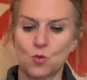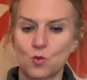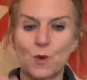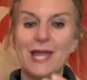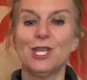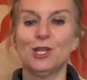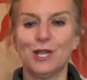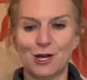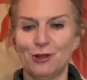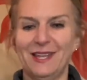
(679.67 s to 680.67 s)

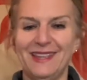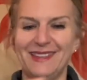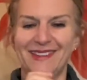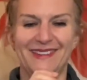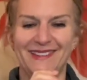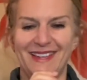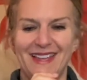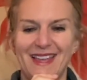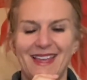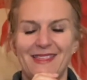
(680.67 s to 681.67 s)
regularly
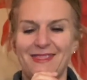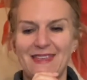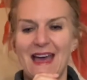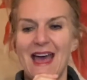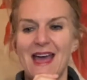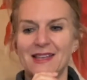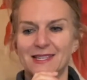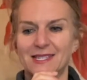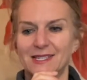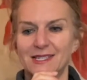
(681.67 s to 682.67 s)
that
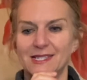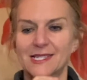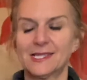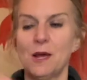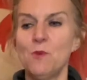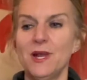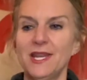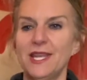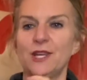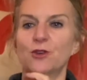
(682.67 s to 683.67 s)
someone
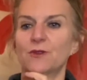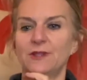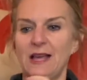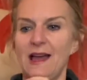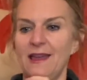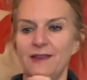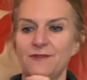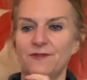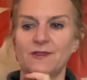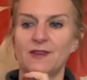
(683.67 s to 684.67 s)
in your life
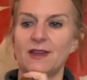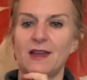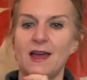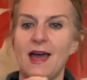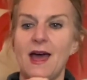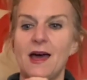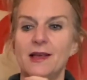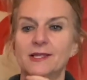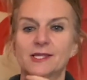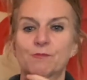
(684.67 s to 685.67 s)

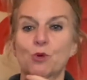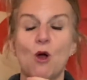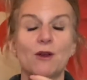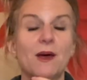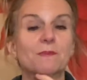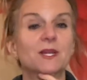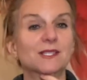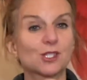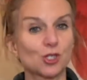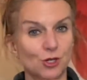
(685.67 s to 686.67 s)
has brought up
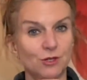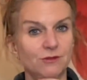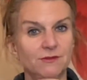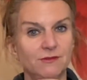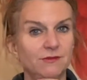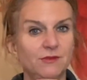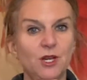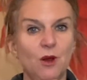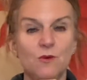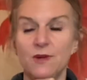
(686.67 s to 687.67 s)
concern? You
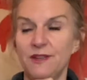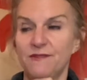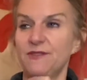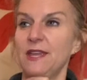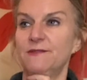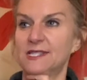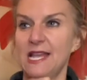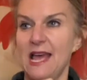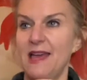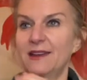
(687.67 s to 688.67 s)
know, if they've
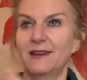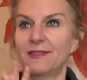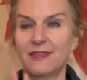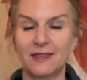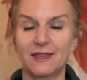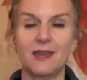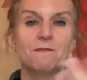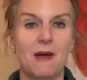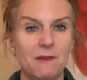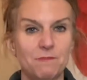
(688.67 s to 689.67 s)
said, I think it
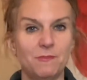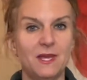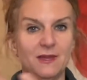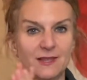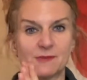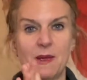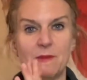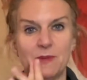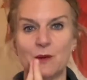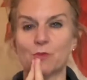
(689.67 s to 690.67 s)
might be, this might
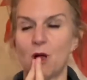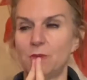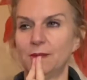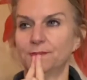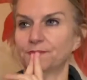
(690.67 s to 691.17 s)
be a problem.